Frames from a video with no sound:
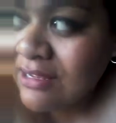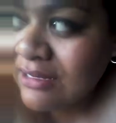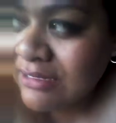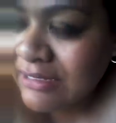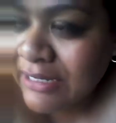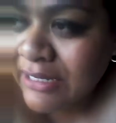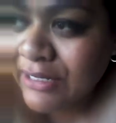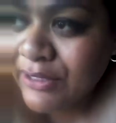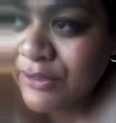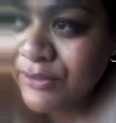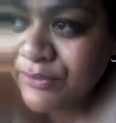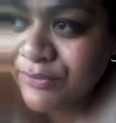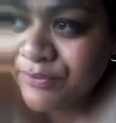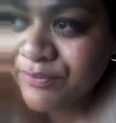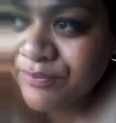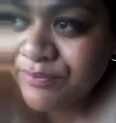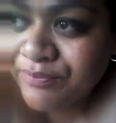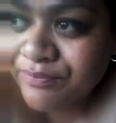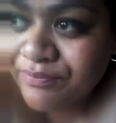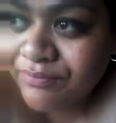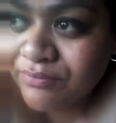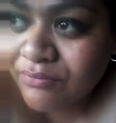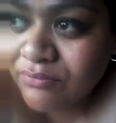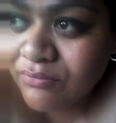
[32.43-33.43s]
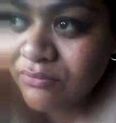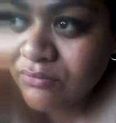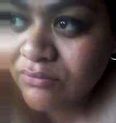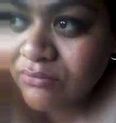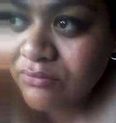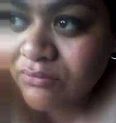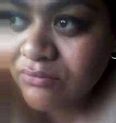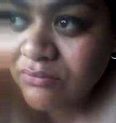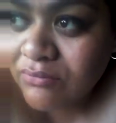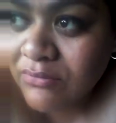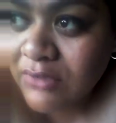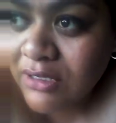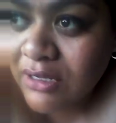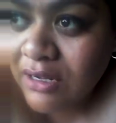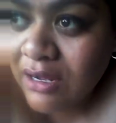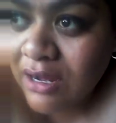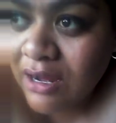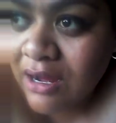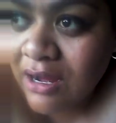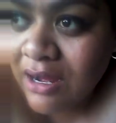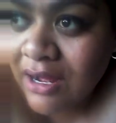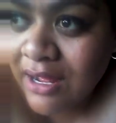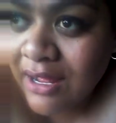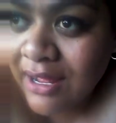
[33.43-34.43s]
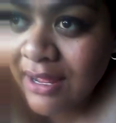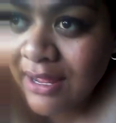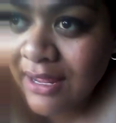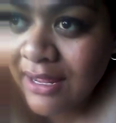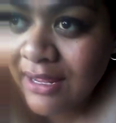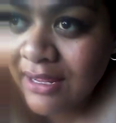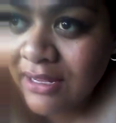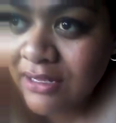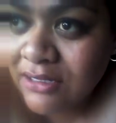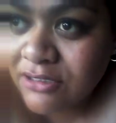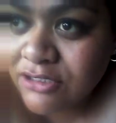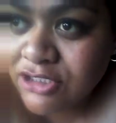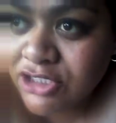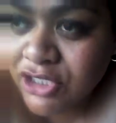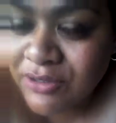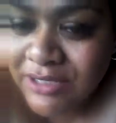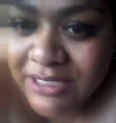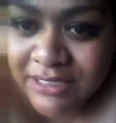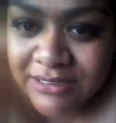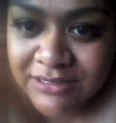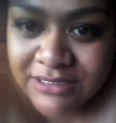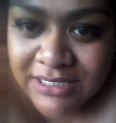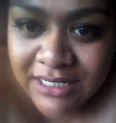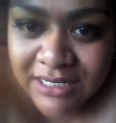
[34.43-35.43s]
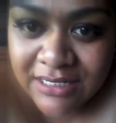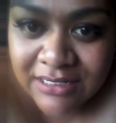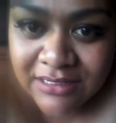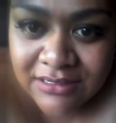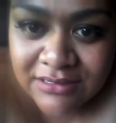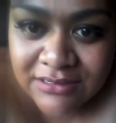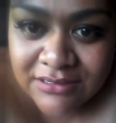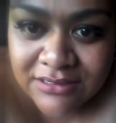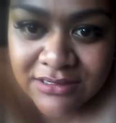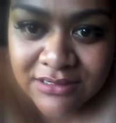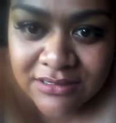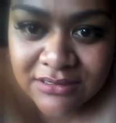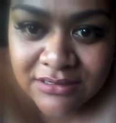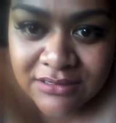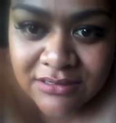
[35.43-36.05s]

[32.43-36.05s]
Now, I don't intend